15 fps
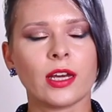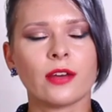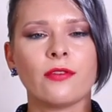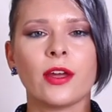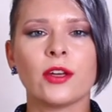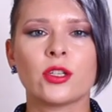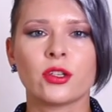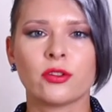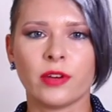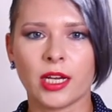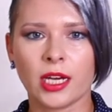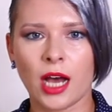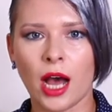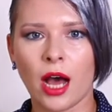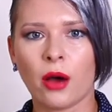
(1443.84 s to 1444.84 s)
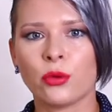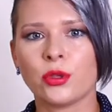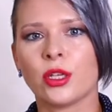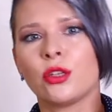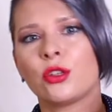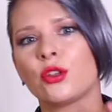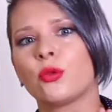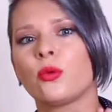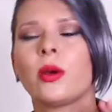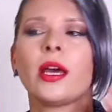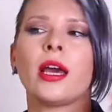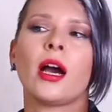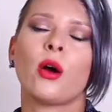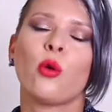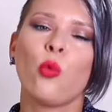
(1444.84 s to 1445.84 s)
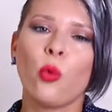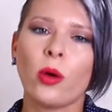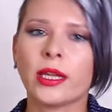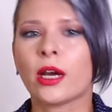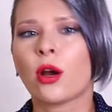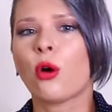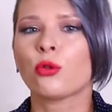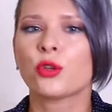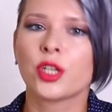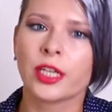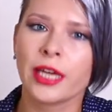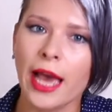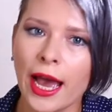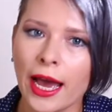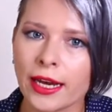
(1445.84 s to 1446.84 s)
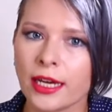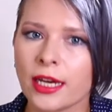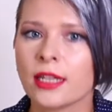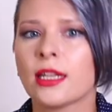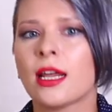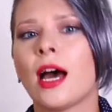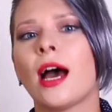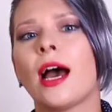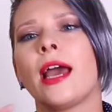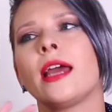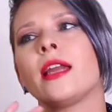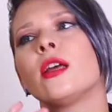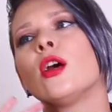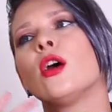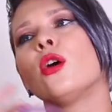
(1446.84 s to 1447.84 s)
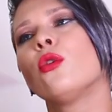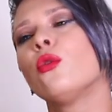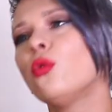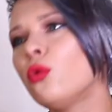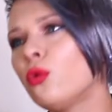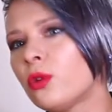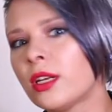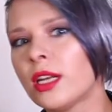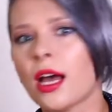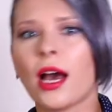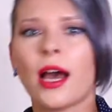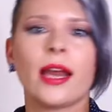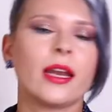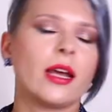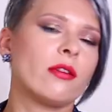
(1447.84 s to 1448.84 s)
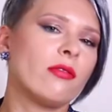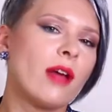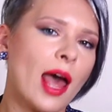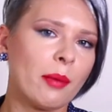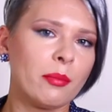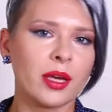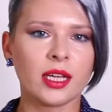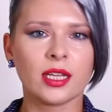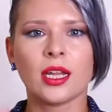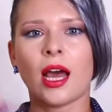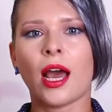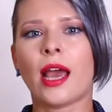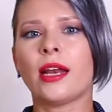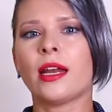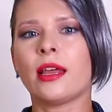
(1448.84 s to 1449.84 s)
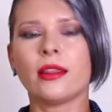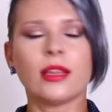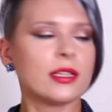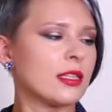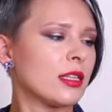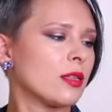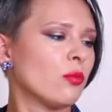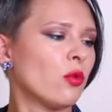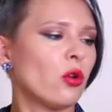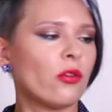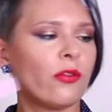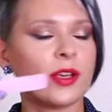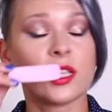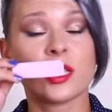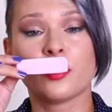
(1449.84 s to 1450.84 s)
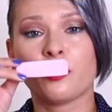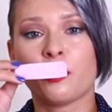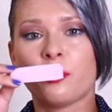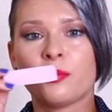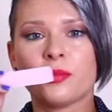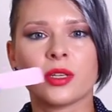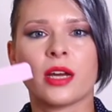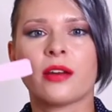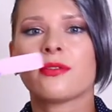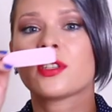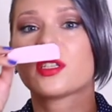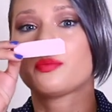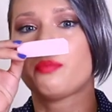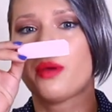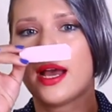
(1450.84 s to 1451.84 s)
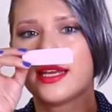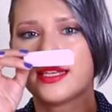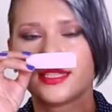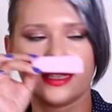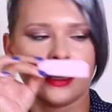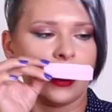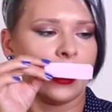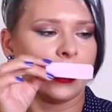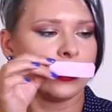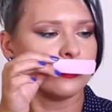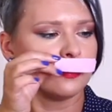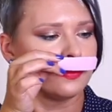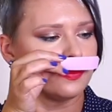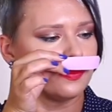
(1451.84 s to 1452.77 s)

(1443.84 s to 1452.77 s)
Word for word: like venturing out into a, a cool, like oceanic line, oud line, Arabic line, and this is more of a kind of spice line